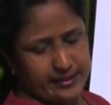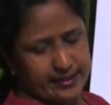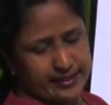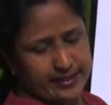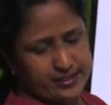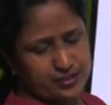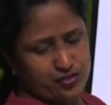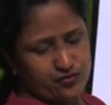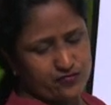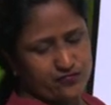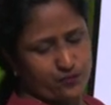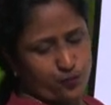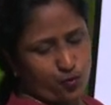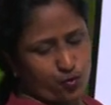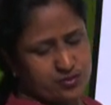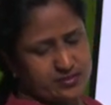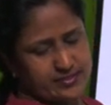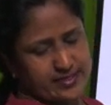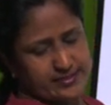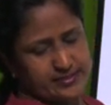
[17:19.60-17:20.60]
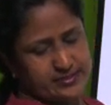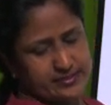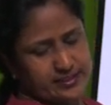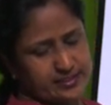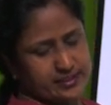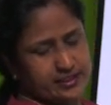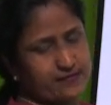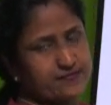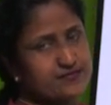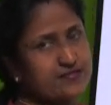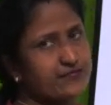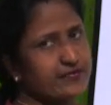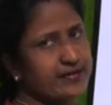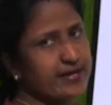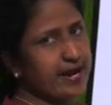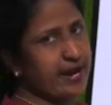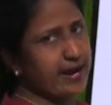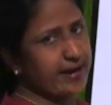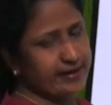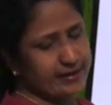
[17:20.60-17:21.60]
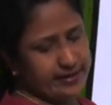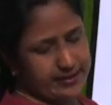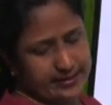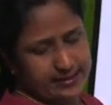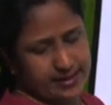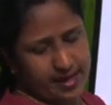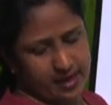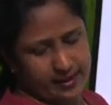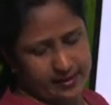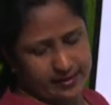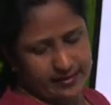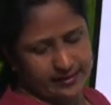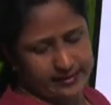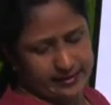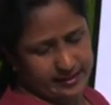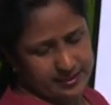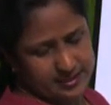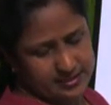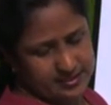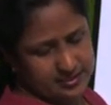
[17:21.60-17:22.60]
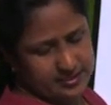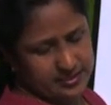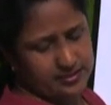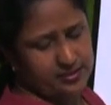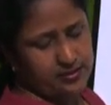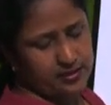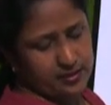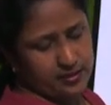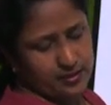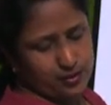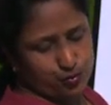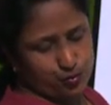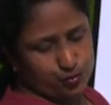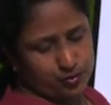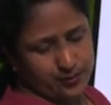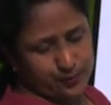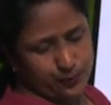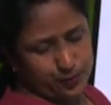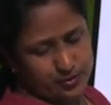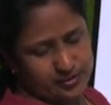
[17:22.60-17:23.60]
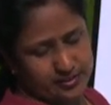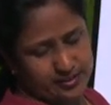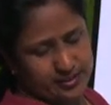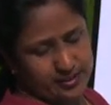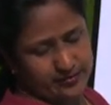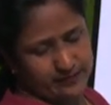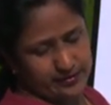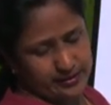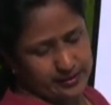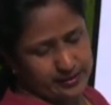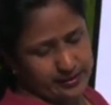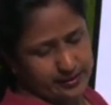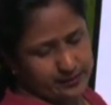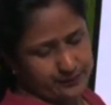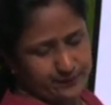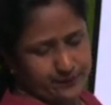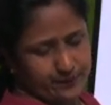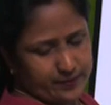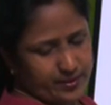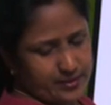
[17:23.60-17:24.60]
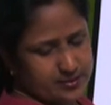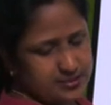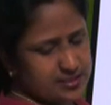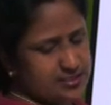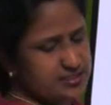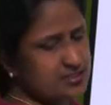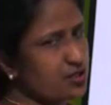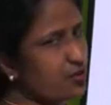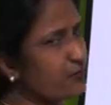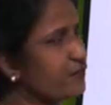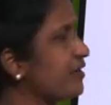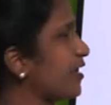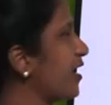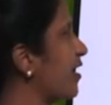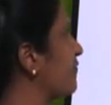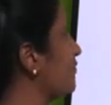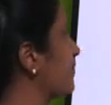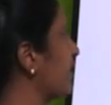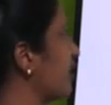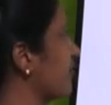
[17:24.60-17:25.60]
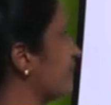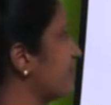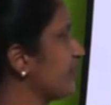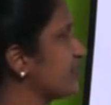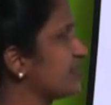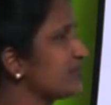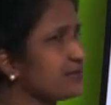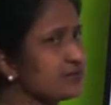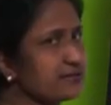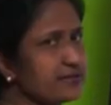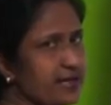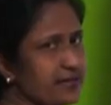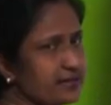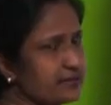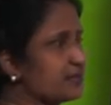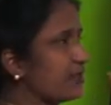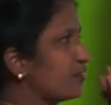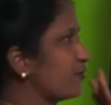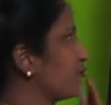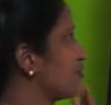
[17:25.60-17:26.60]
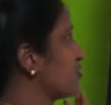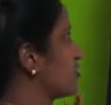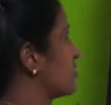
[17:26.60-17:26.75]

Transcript: case of most adjectives, we add er and est to the positive degree. Just now we have done with that. That was